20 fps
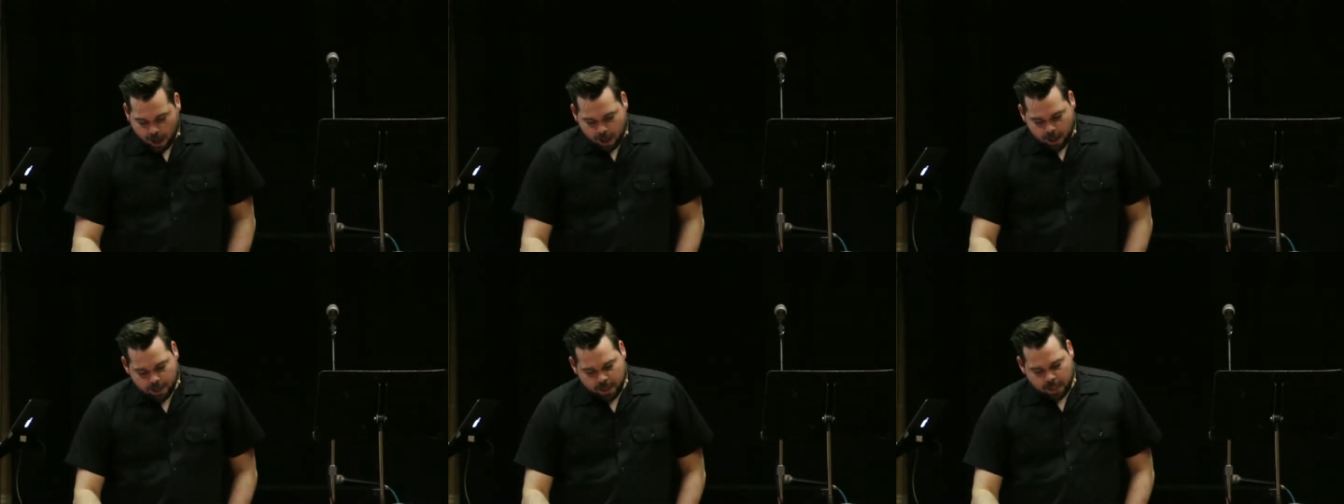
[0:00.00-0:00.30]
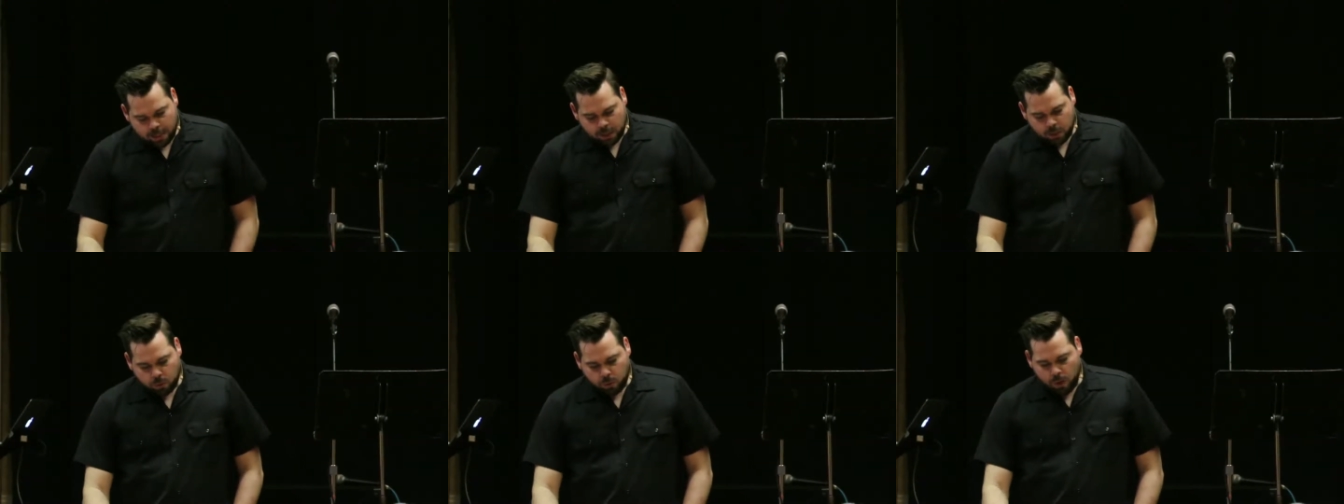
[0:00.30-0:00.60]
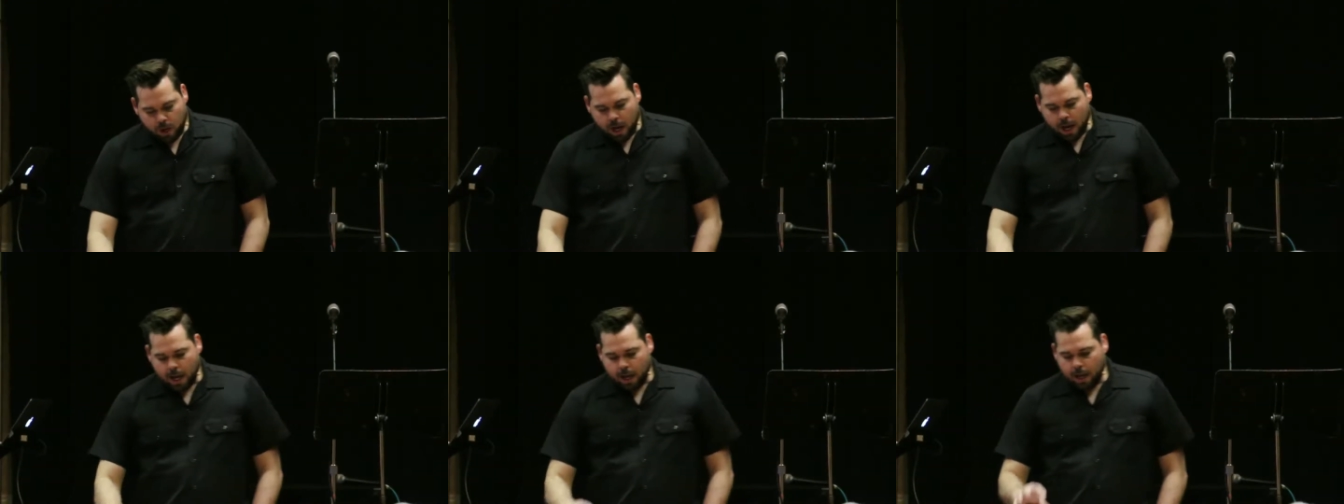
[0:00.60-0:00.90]
And this is
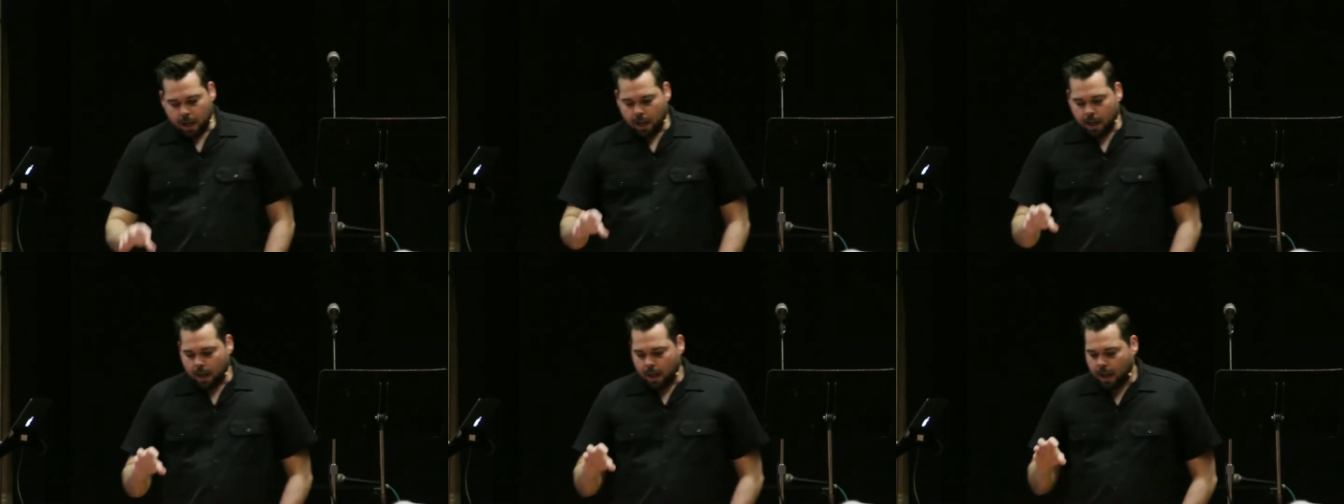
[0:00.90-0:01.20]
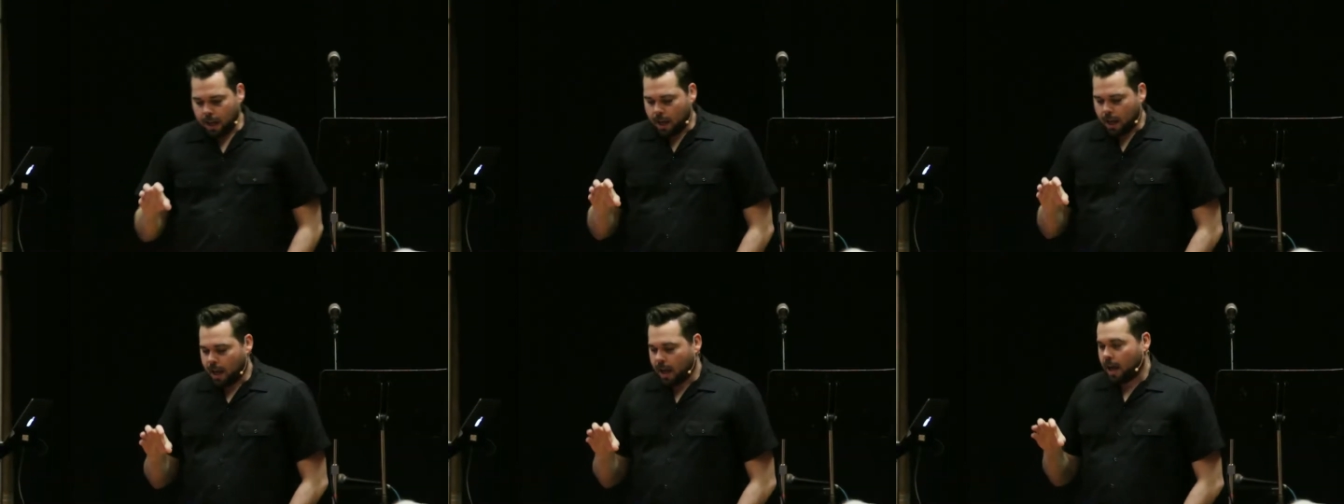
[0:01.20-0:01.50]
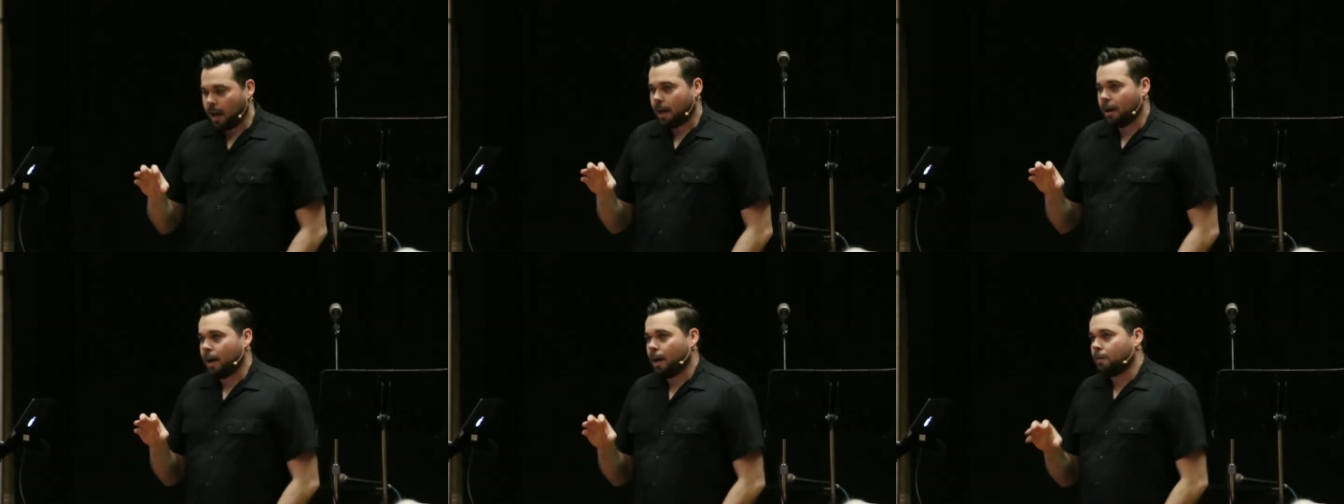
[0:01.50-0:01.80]
what I,
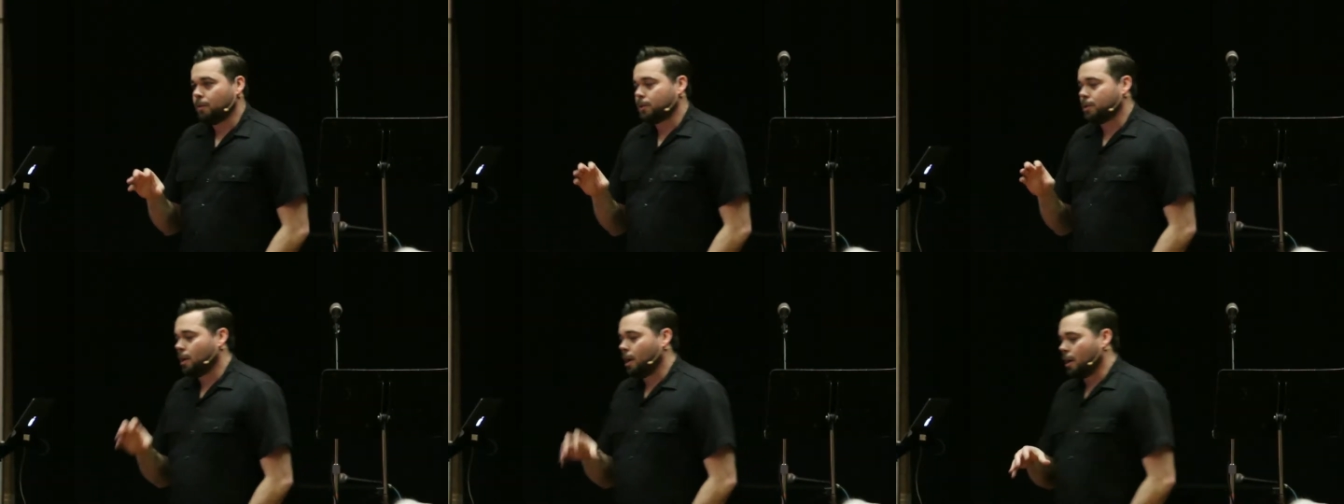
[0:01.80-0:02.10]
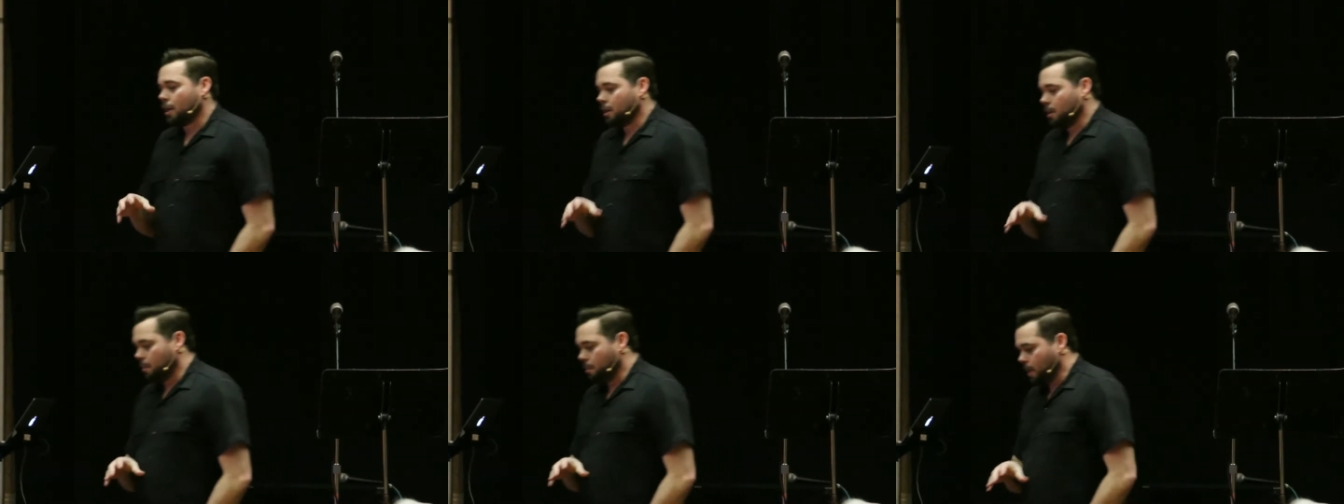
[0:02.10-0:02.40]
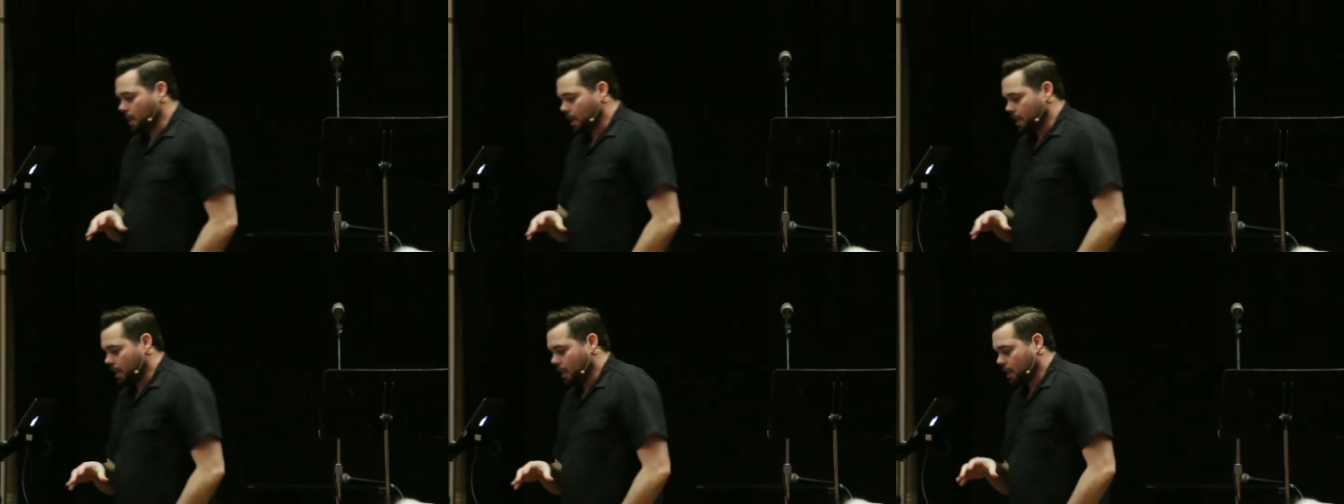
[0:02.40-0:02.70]
I was talking to
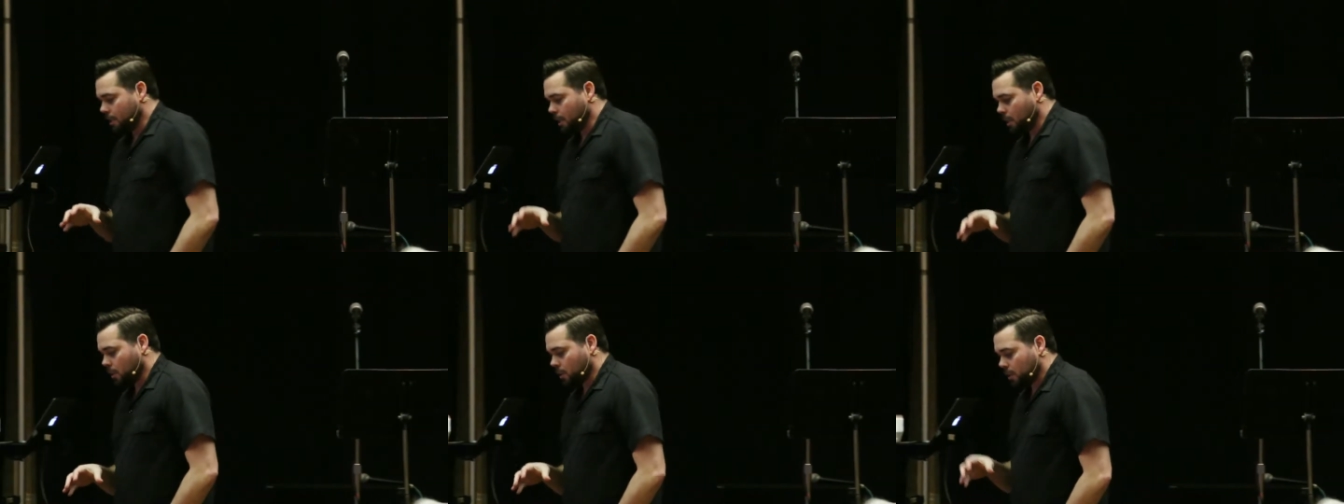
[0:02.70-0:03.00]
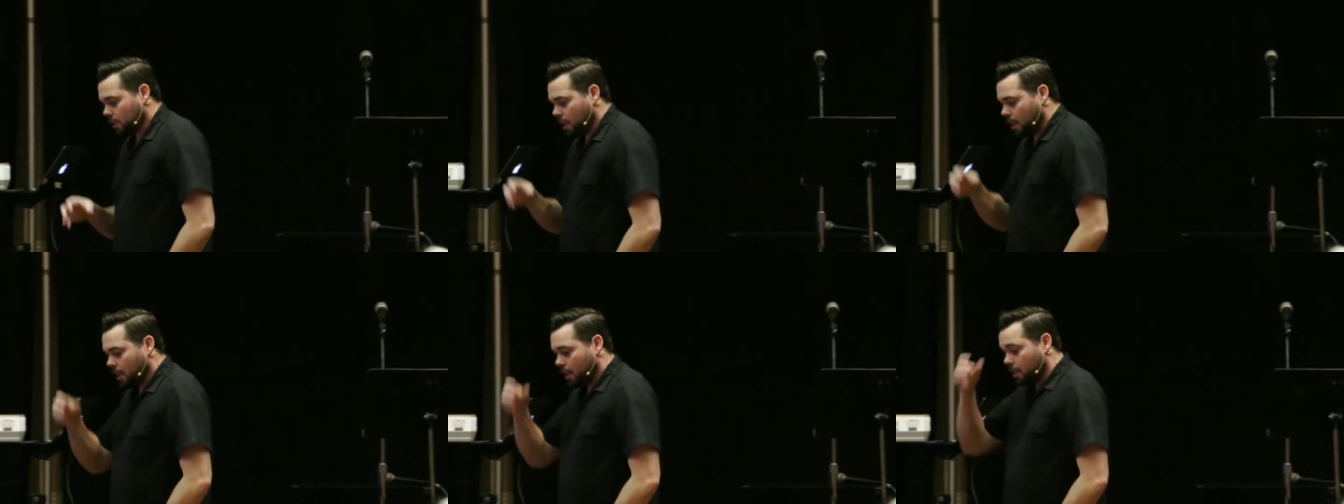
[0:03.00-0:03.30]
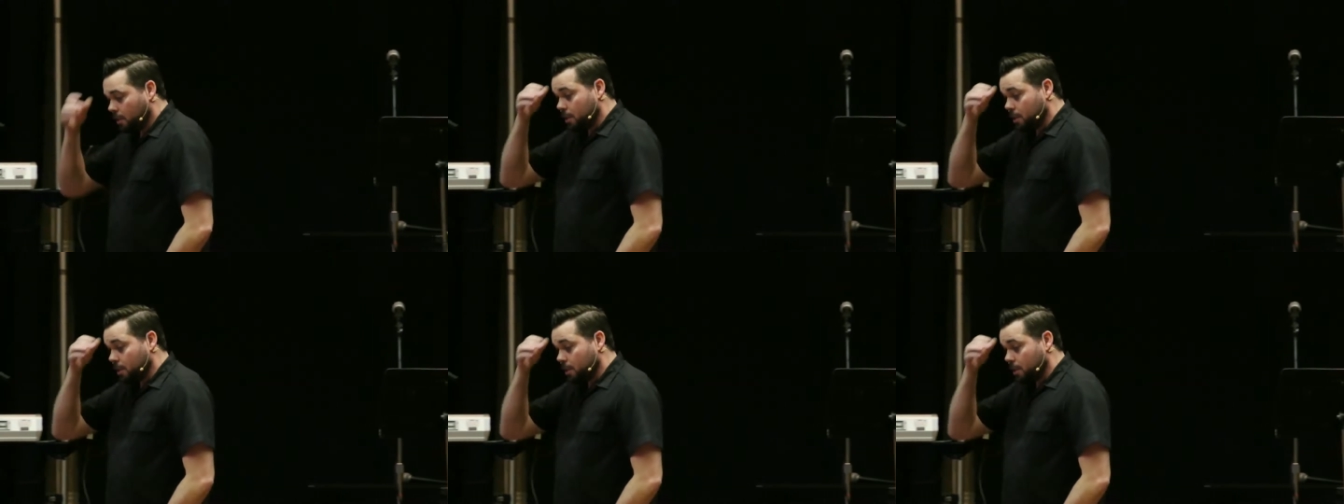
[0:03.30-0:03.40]
Mickey as I was studying.